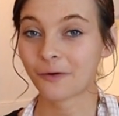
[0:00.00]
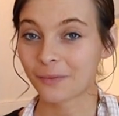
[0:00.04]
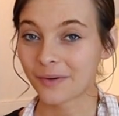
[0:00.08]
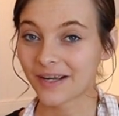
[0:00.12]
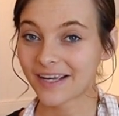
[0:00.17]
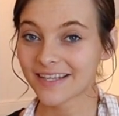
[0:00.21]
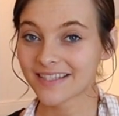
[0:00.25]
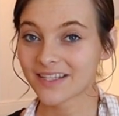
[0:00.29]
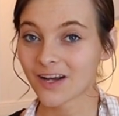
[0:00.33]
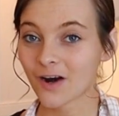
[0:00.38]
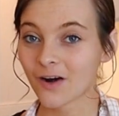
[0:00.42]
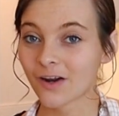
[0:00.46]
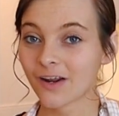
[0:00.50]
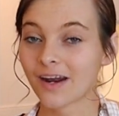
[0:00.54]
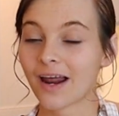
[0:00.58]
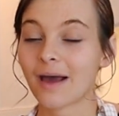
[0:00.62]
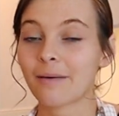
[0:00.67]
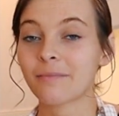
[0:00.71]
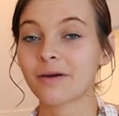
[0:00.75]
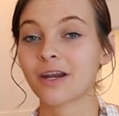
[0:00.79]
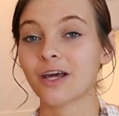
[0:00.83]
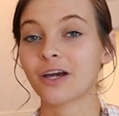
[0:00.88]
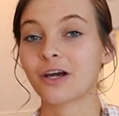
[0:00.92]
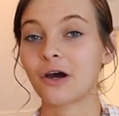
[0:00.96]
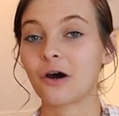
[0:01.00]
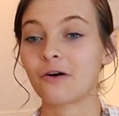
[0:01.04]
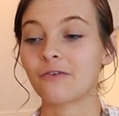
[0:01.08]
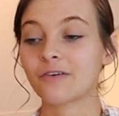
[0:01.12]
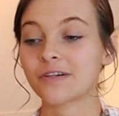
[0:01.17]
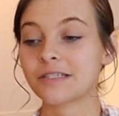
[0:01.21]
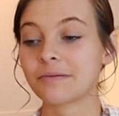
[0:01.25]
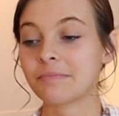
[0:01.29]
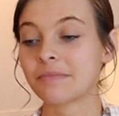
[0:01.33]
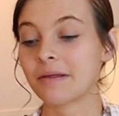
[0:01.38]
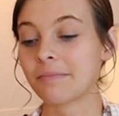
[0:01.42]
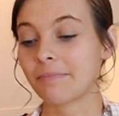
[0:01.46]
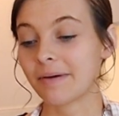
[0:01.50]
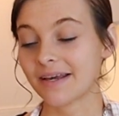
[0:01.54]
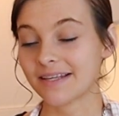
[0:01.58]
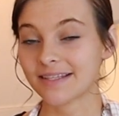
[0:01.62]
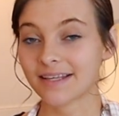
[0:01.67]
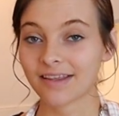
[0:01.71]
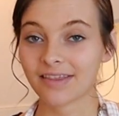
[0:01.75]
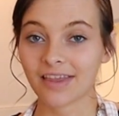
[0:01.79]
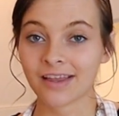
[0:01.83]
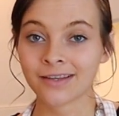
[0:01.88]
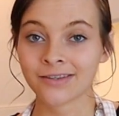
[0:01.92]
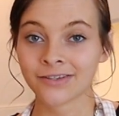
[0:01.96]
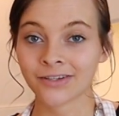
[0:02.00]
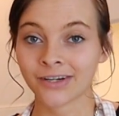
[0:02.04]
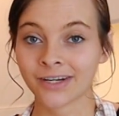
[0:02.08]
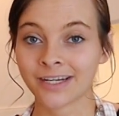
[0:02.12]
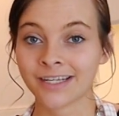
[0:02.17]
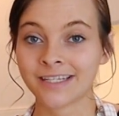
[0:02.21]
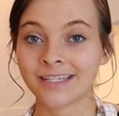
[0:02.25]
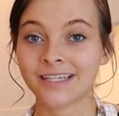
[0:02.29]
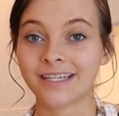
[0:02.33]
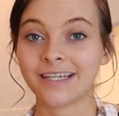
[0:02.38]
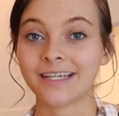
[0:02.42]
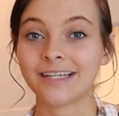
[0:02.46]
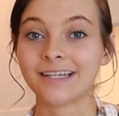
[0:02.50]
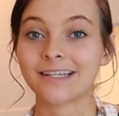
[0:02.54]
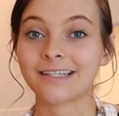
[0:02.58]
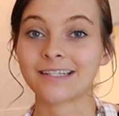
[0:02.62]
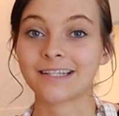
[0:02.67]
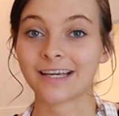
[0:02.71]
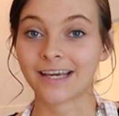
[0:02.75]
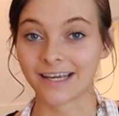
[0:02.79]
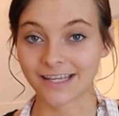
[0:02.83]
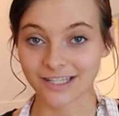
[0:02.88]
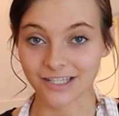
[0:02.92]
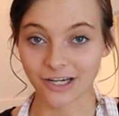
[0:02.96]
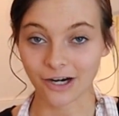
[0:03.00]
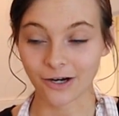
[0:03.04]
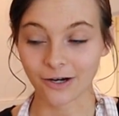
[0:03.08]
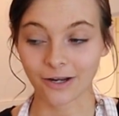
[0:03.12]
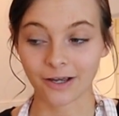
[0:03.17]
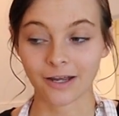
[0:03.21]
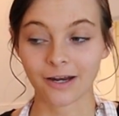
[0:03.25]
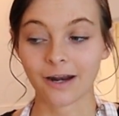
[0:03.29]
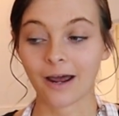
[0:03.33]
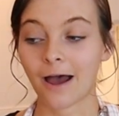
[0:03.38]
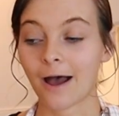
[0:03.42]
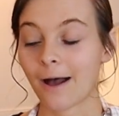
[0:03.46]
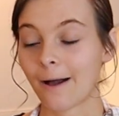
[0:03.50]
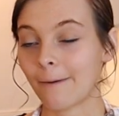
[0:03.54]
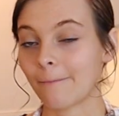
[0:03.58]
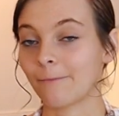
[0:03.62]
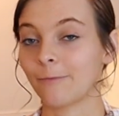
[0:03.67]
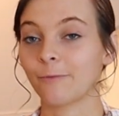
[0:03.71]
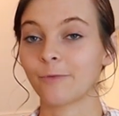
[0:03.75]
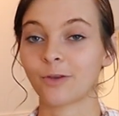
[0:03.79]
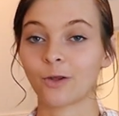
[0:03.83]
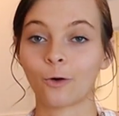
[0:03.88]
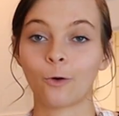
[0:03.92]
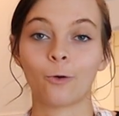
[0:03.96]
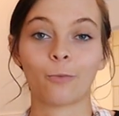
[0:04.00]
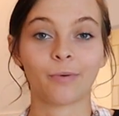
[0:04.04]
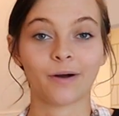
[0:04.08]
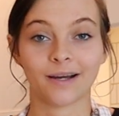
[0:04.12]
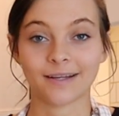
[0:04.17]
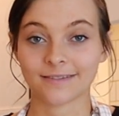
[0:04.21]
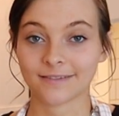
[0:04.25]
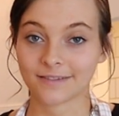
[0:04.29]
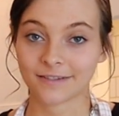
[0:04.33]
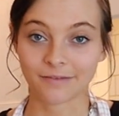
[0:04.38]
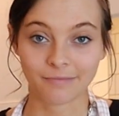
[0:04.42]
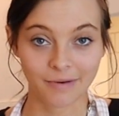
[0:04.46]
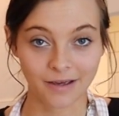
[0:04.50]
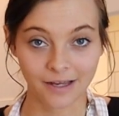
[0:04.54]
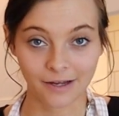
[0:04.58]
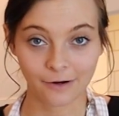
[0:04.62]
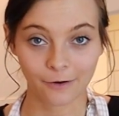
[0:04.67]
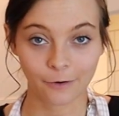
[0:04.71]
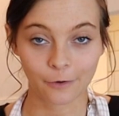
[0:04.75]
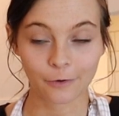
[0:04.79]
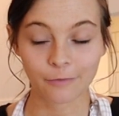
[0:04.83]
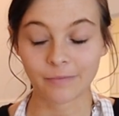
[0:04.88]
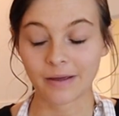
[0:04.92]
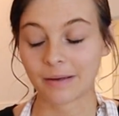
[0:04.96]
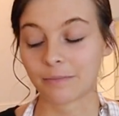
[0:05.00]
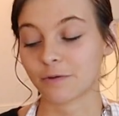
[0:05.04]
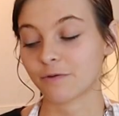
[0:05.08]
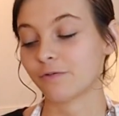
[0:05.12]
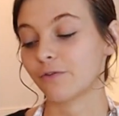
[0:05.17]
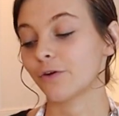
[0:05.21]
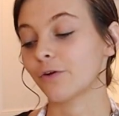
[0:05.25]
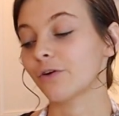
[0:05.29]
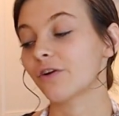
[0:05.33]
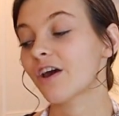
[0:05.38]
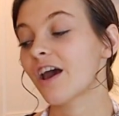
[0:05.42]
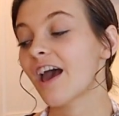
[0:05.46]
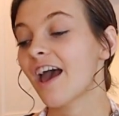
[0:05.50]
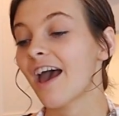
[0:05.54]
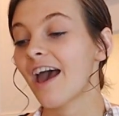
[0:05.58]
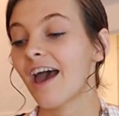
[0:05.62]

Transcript: we get started, I'm gonna go over some of the basic things you're gonna need to get started um, with the whole process of making your own baby food.